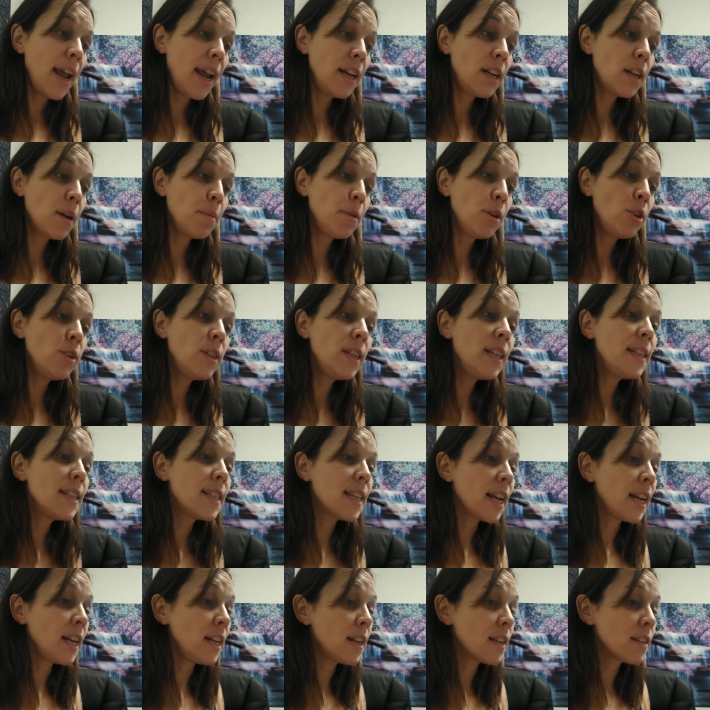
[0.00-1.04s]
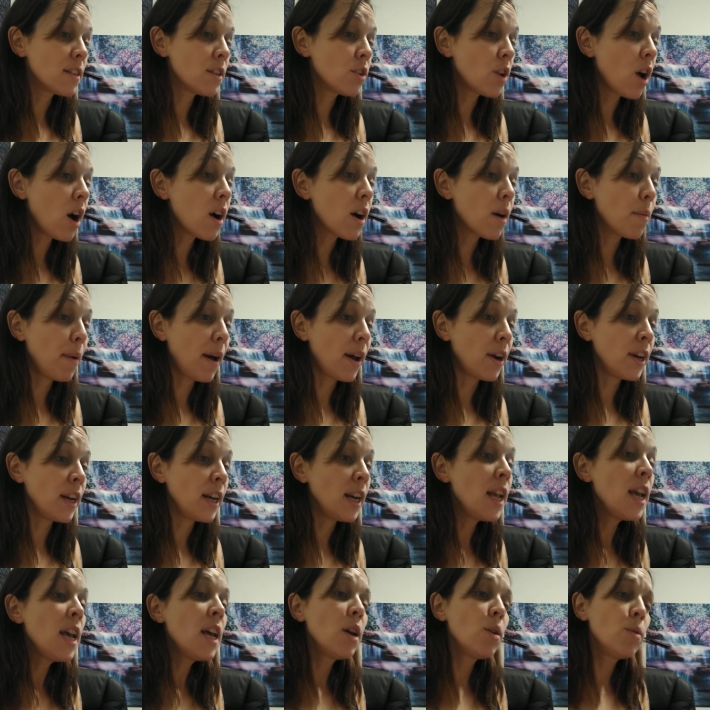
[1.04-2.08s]
AWD said he doesn't talk about
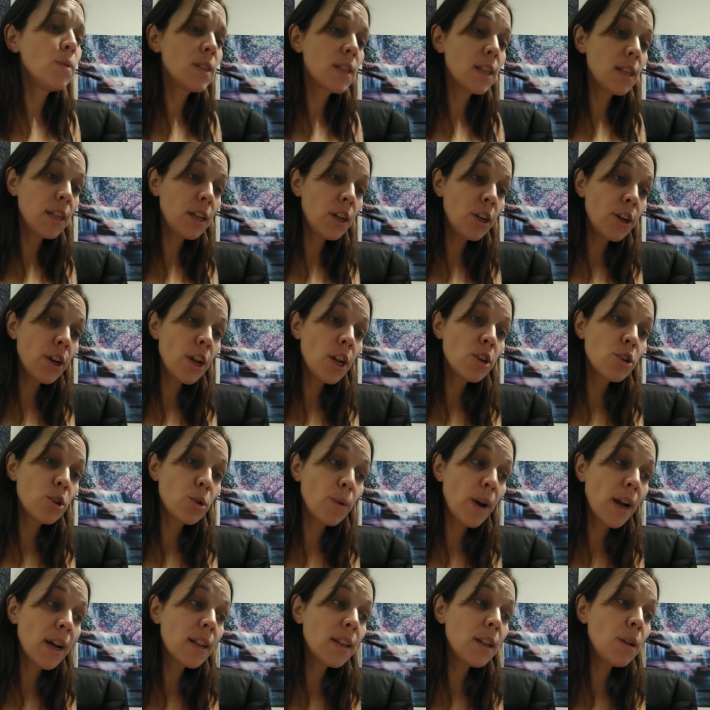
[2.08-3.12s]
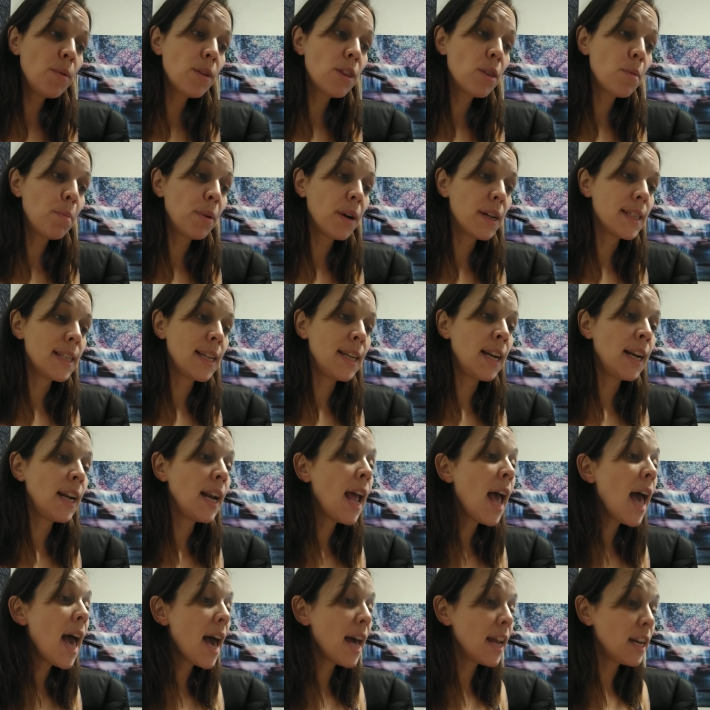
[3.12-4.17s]
it. It was cleared directly with the President
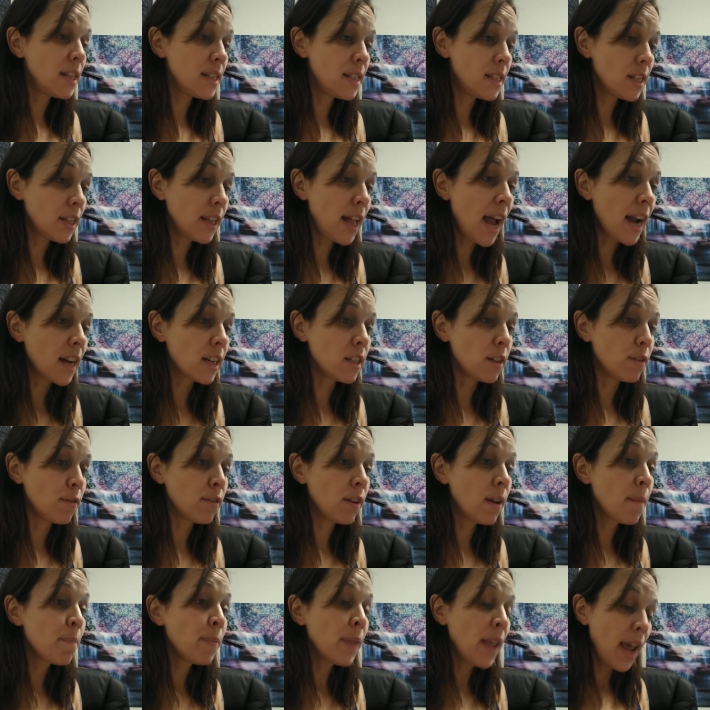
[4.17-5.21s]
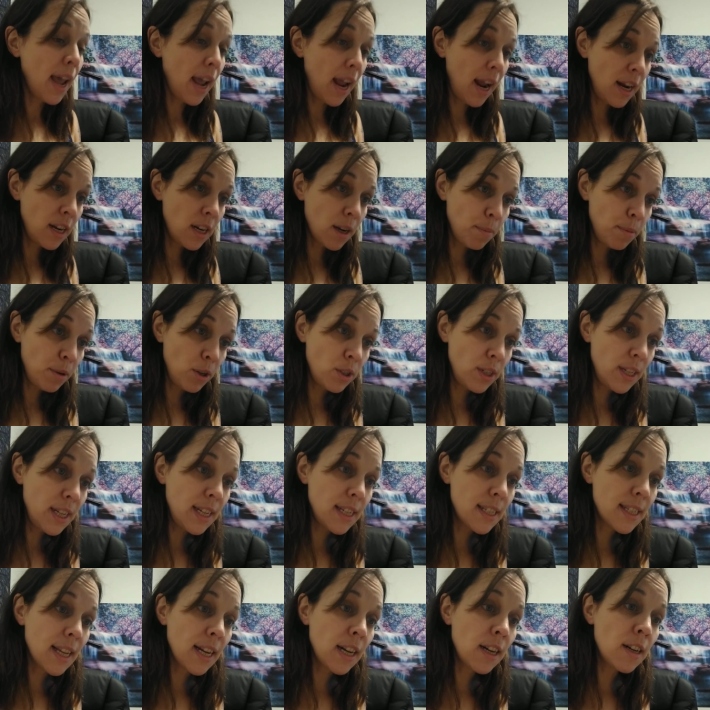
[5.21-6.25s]
and is still active.
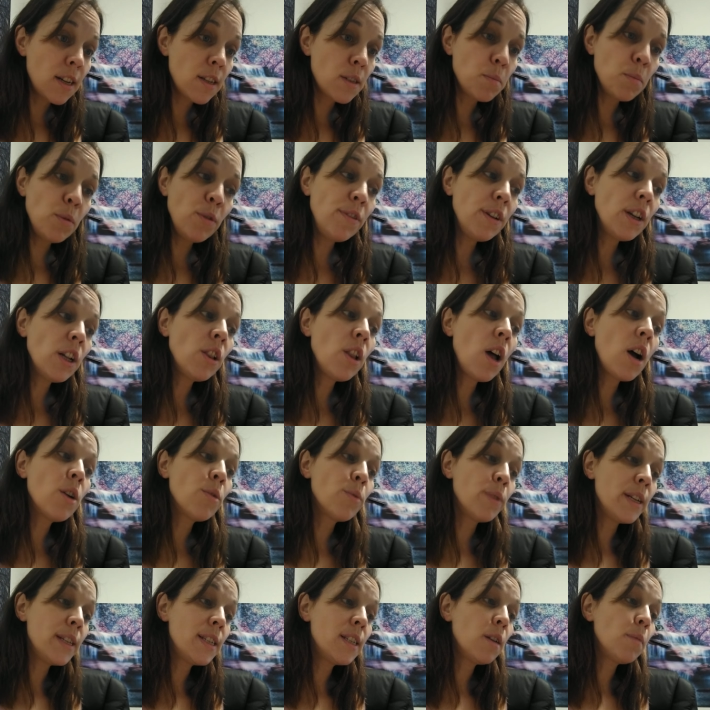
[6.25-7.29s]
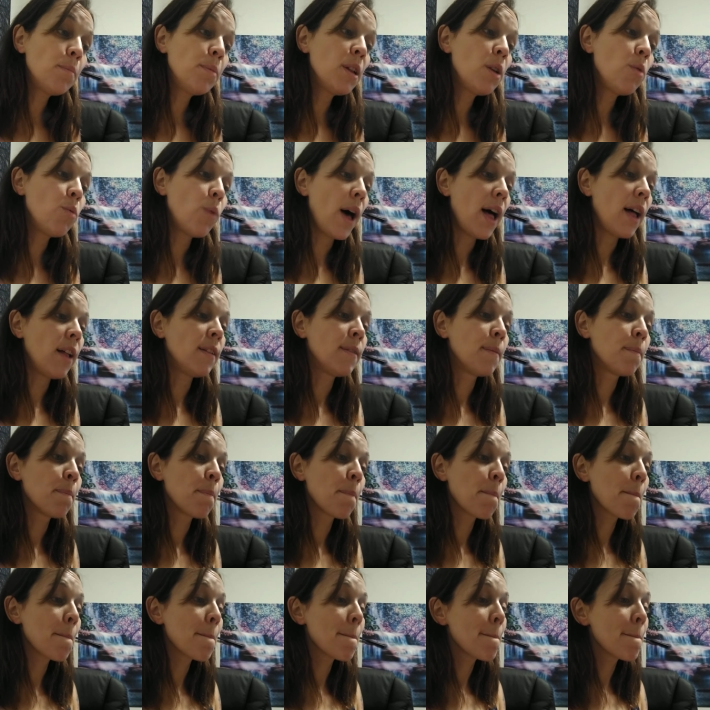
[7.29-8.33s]
AWD said it is moving along reasonably well.
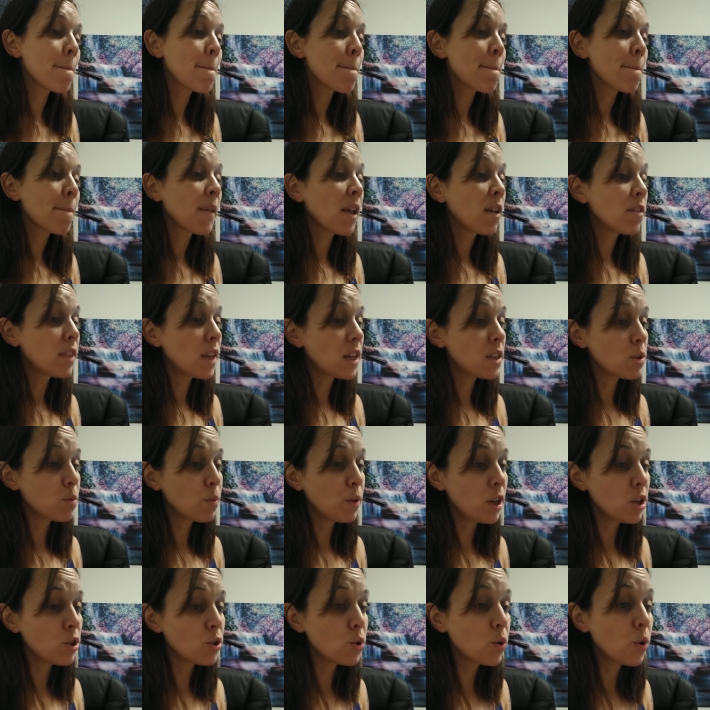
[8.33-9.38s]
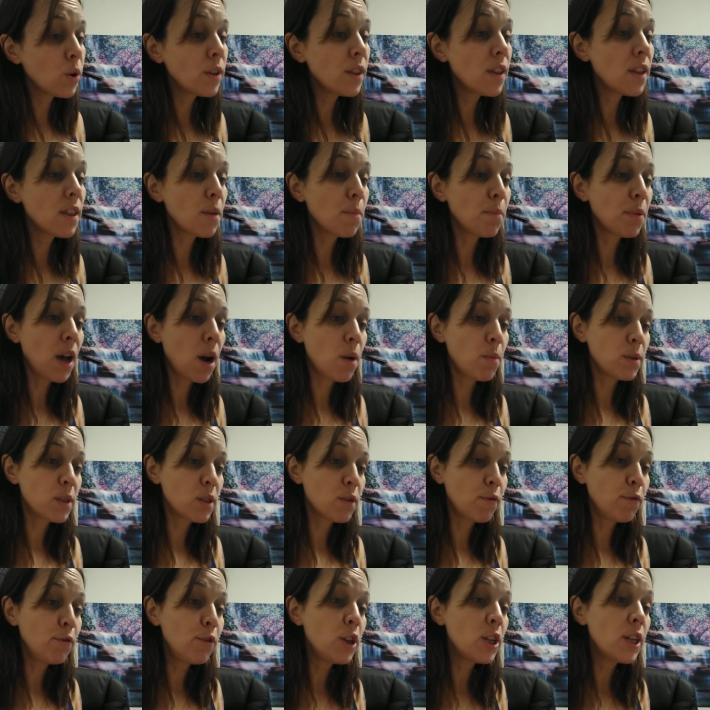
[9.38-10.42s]
Thus reassured that the plot was
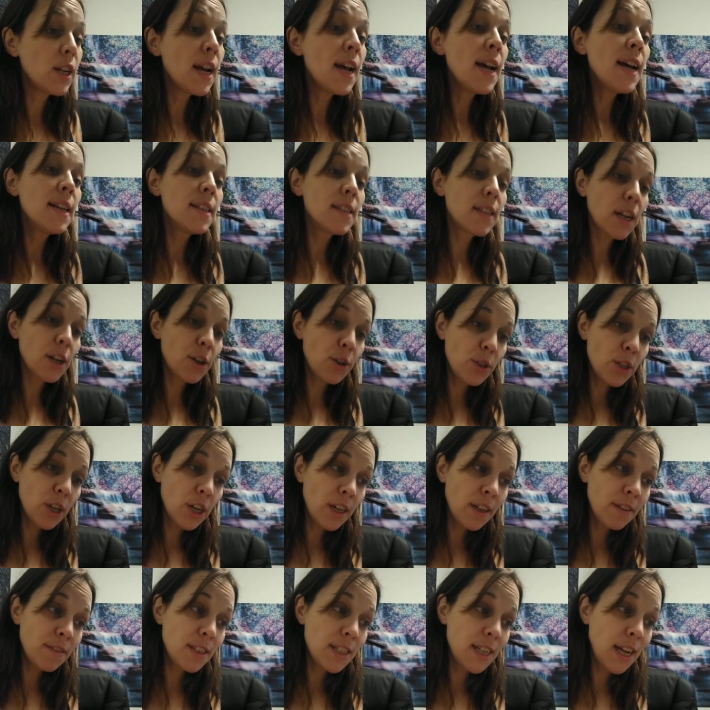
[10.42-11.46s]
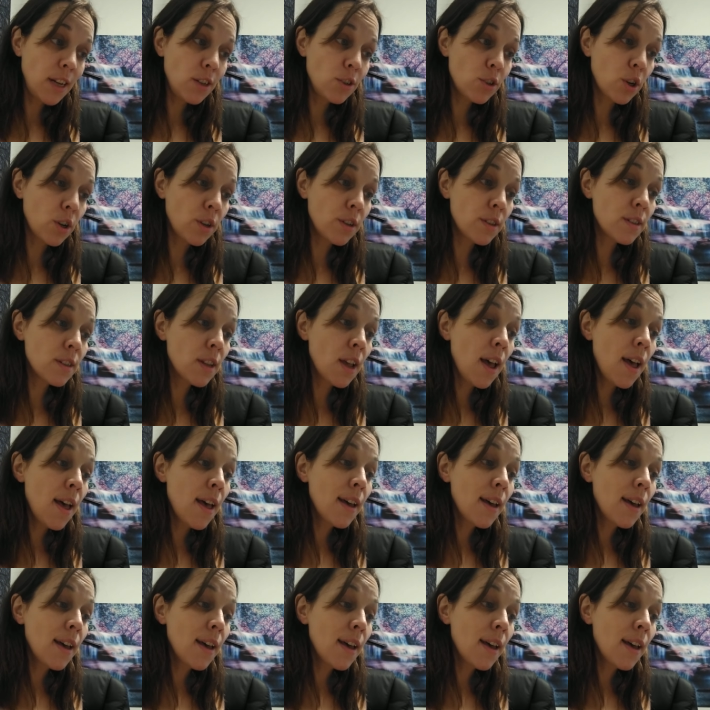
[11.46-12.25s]
afoot, Secretary of State Dulles